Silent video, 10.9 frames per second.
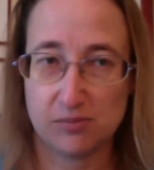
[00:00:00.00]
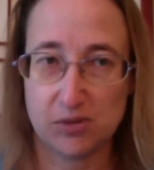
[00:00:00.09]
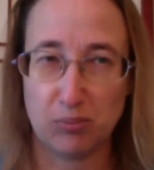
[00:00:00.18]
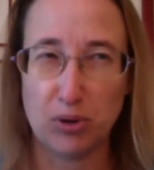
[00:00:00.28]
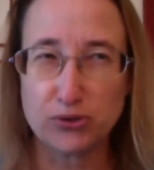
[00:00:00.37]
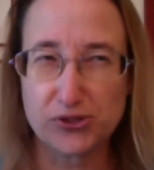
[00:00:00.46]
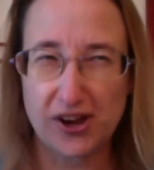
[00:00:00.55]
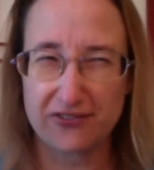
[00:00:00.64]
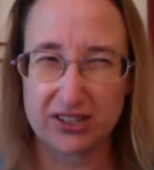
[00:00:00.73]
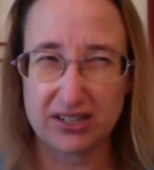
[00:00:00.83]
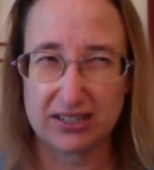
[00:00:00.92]
Most
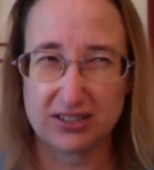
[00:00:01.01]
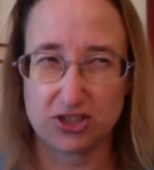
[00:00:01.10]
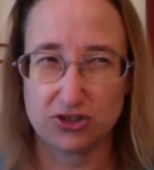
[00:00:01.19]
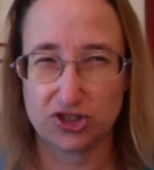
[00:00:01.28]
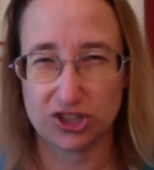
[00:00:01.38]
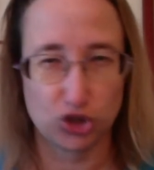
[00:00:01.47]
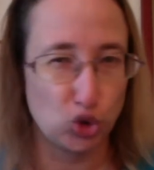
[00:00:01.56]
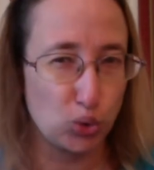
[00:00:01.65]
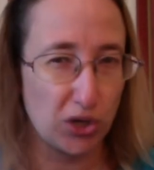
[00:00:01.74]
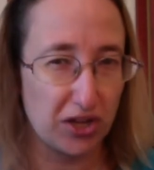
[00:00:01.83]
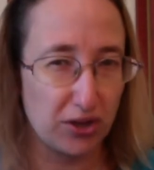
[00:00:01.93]
often it's usually
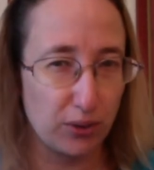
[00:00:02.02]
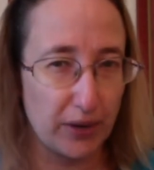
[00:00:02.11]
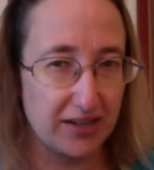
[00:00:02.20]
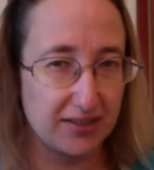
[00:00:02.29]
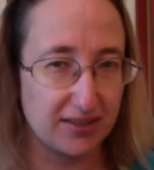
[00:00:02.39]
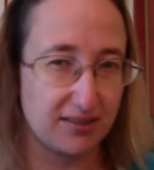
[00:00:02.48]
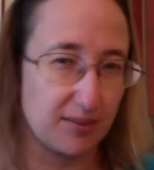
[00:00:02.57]
2 colorways.